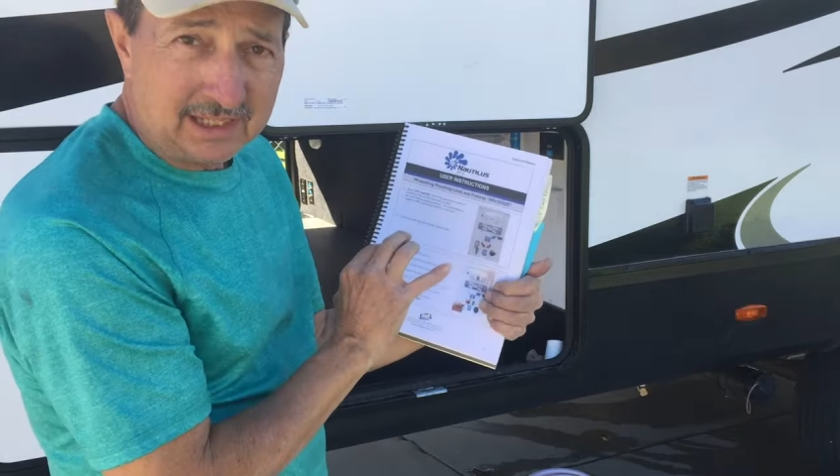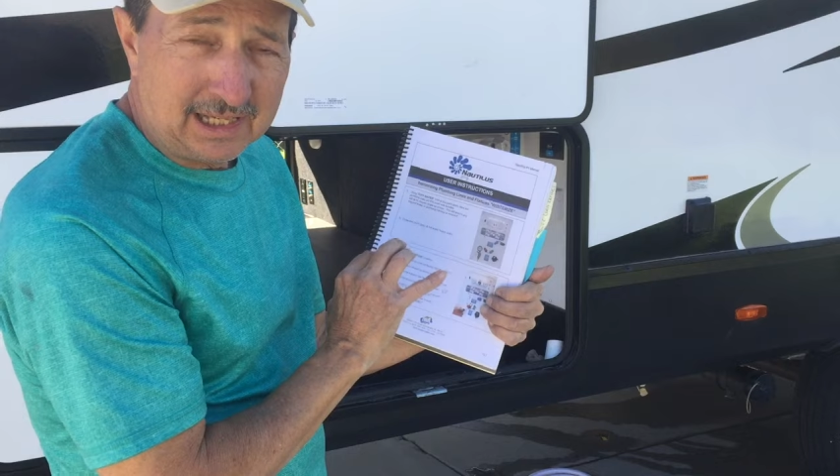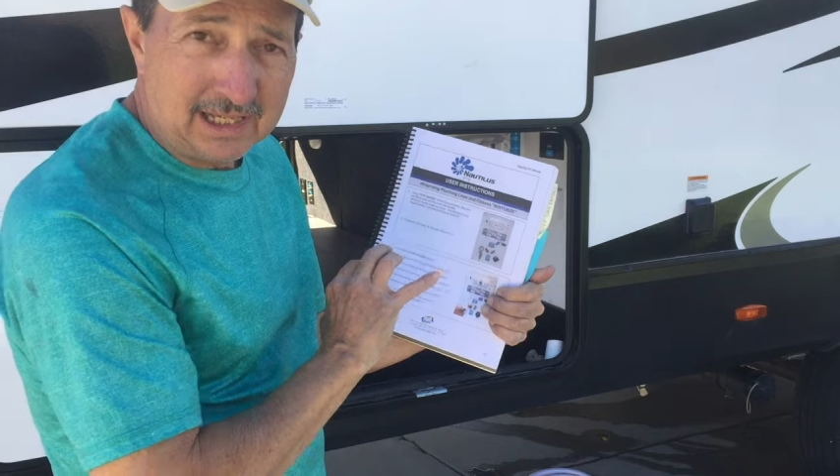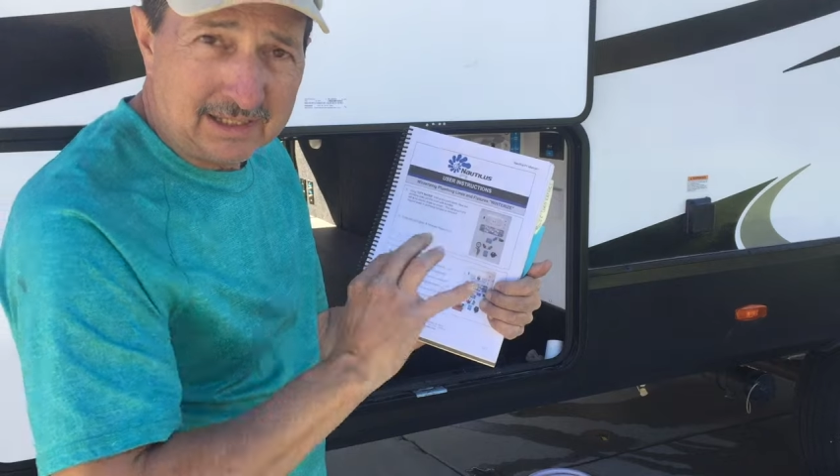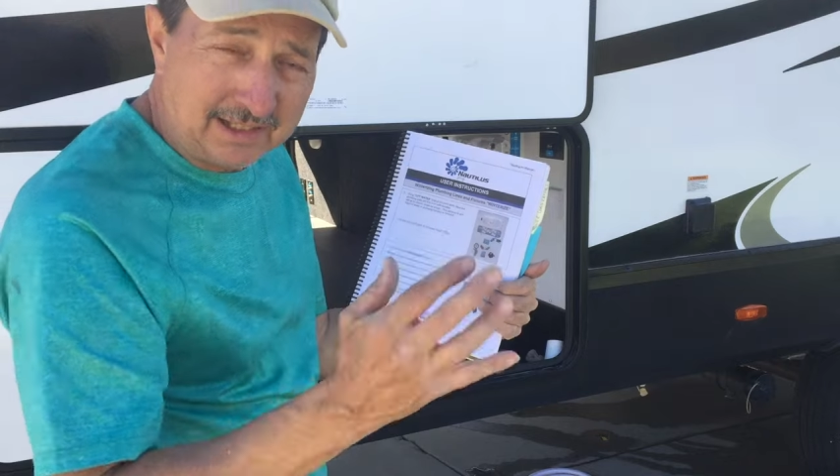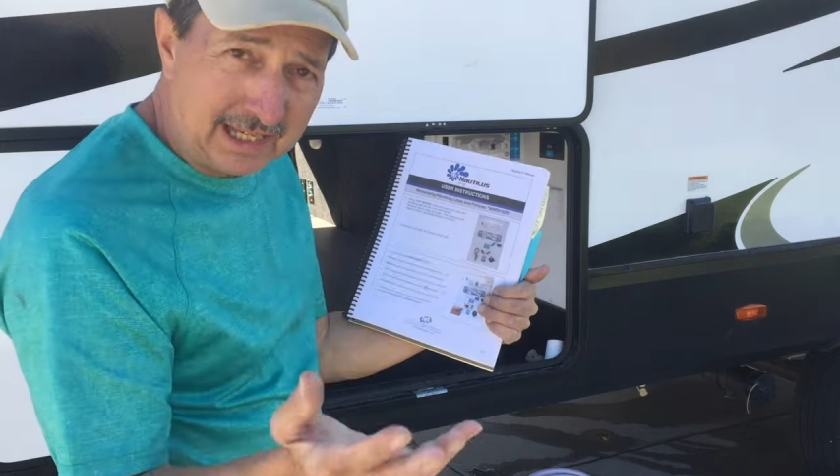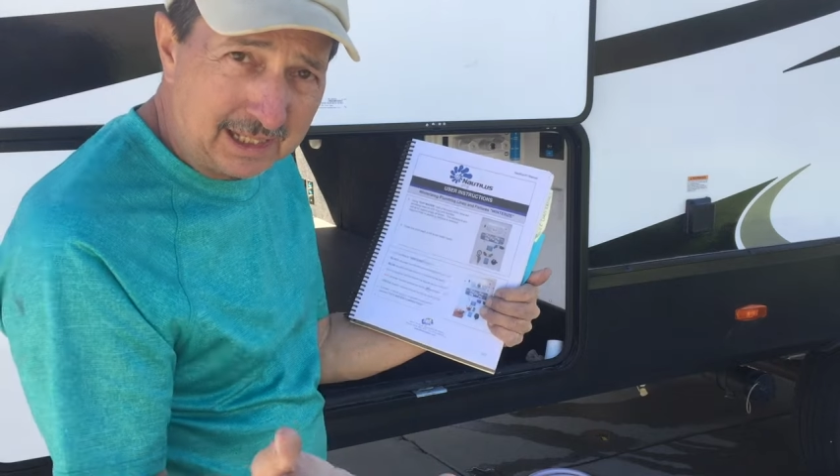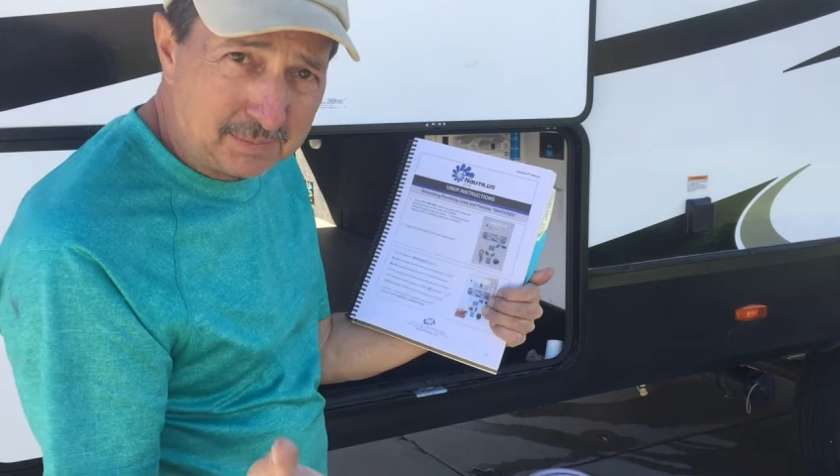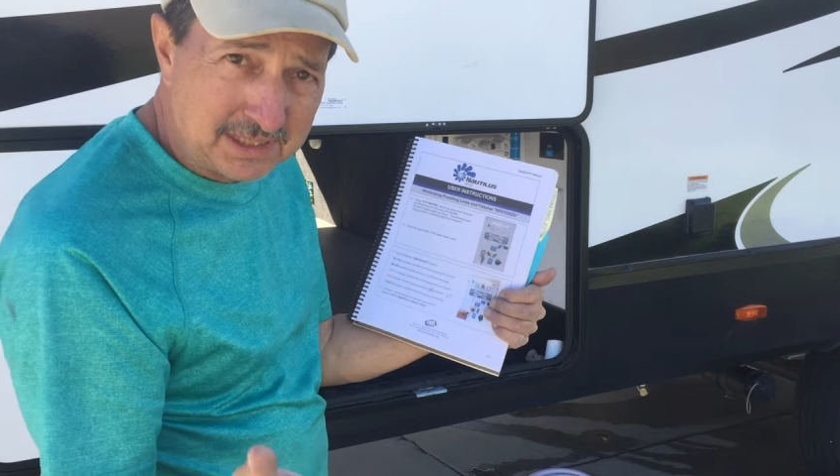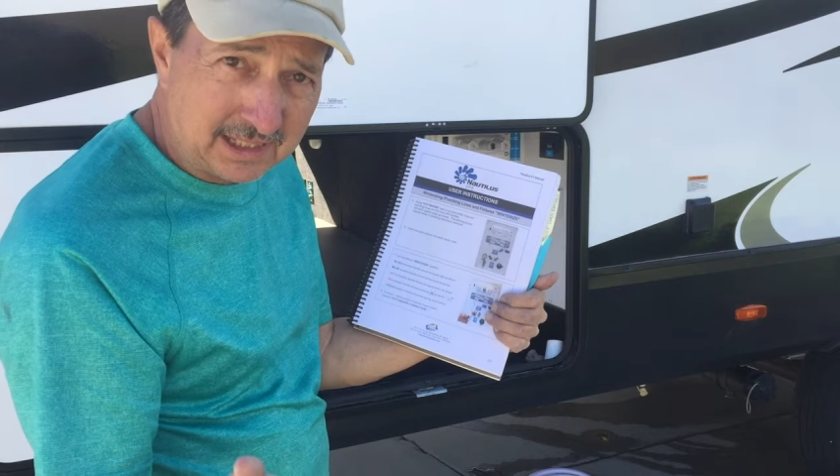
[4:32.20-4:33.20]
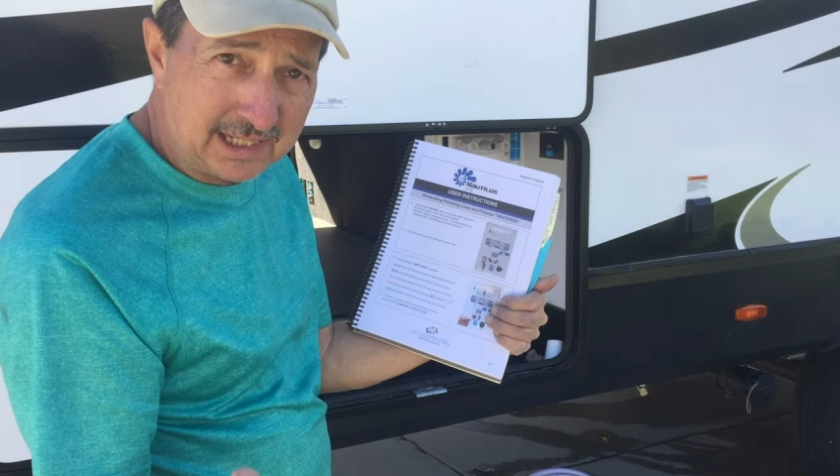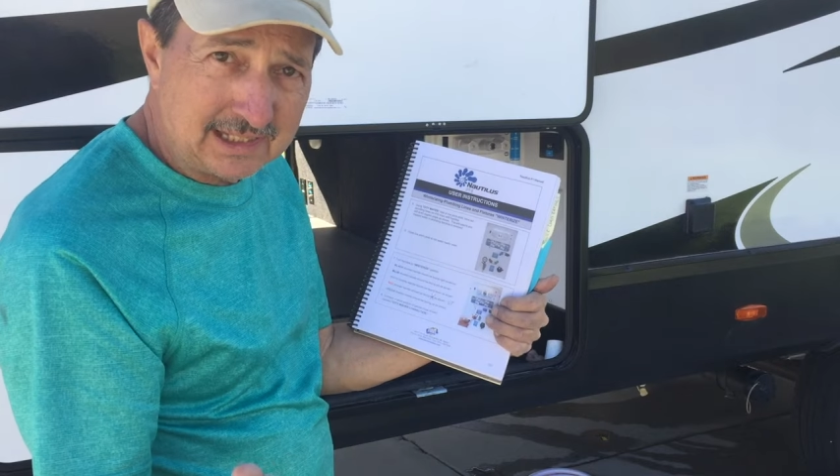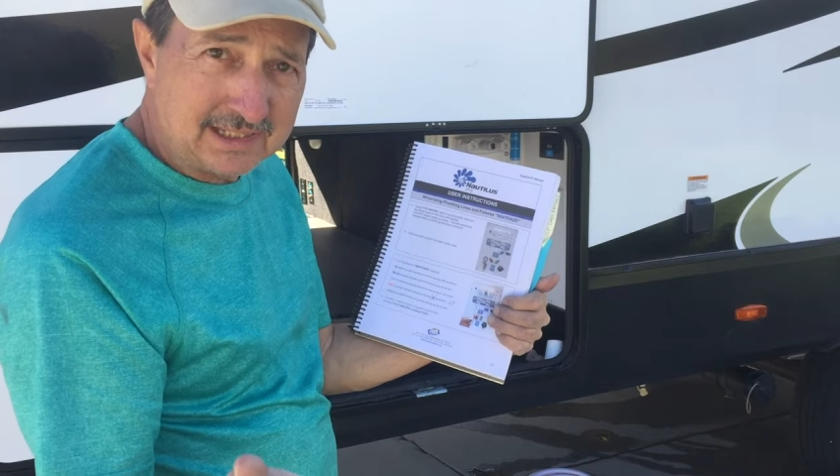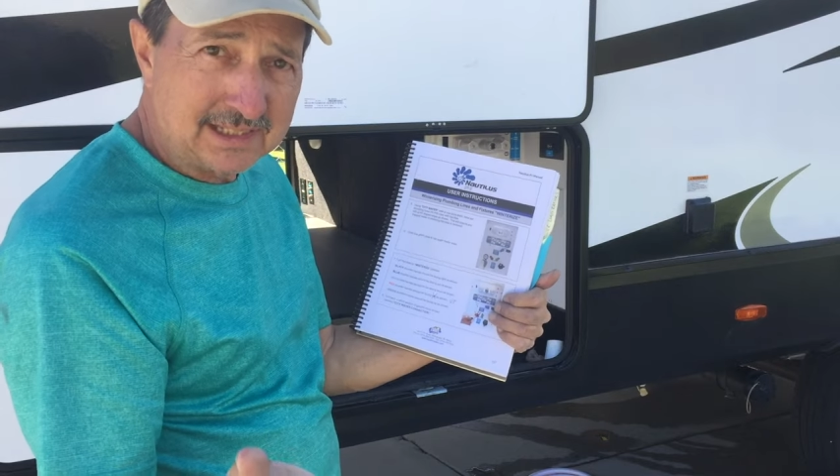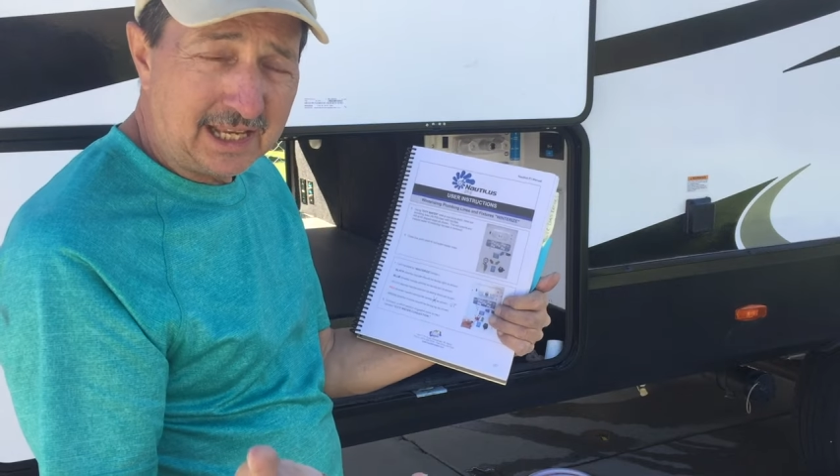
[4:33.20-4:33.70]
a
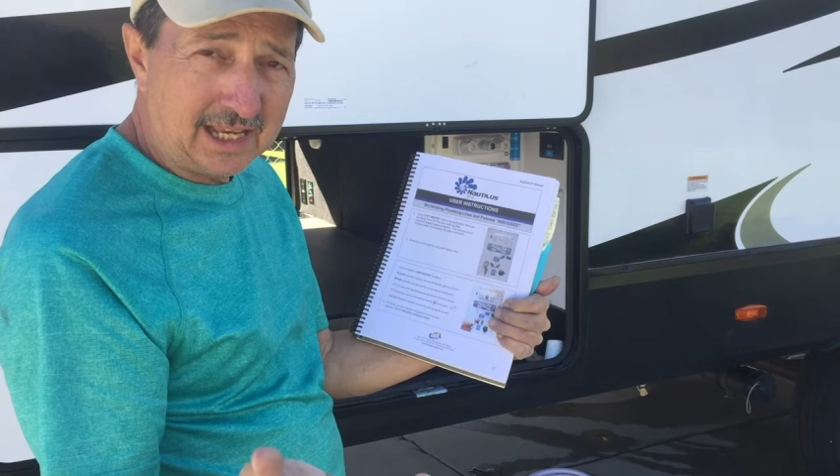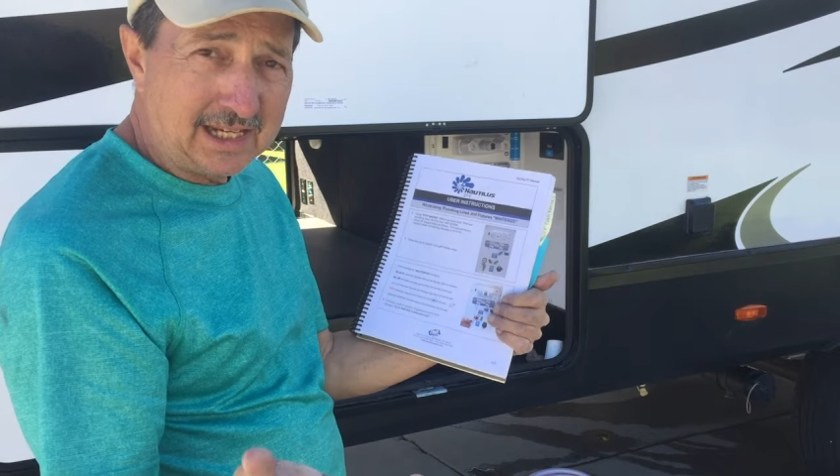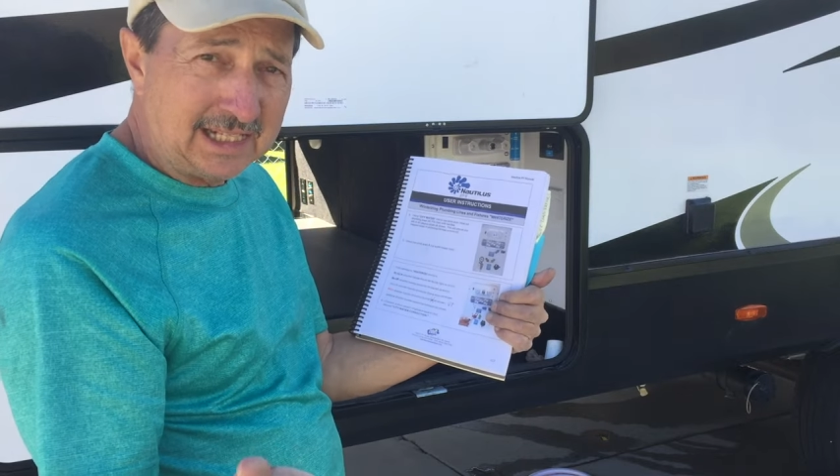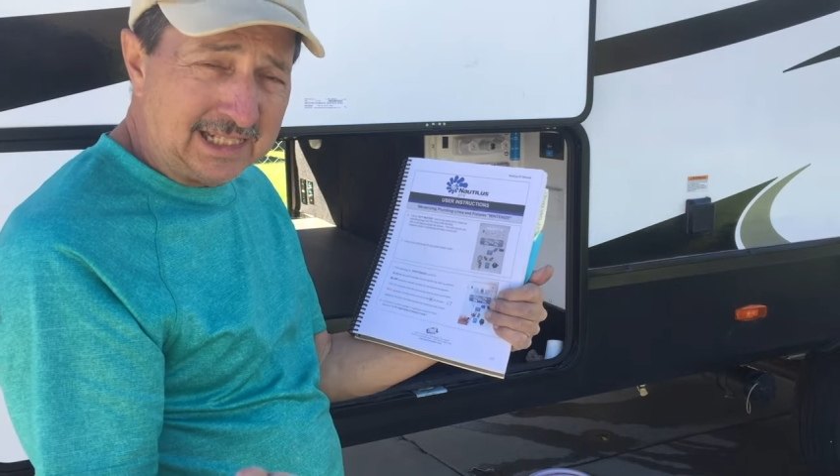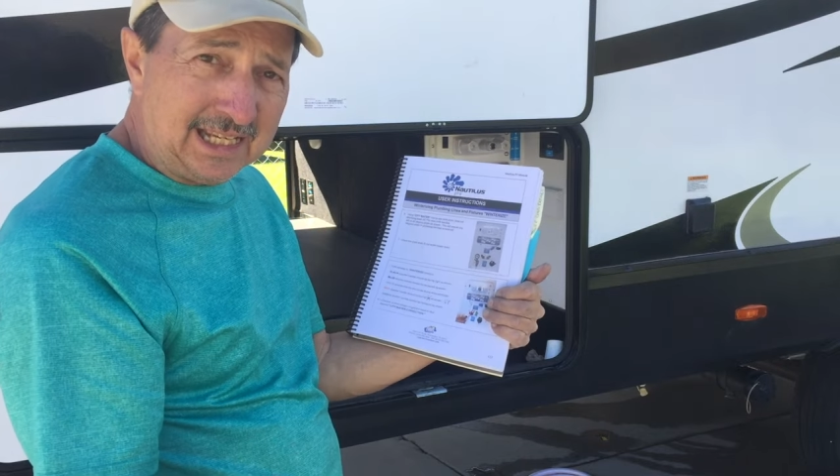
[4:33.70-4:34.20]
campsite, say,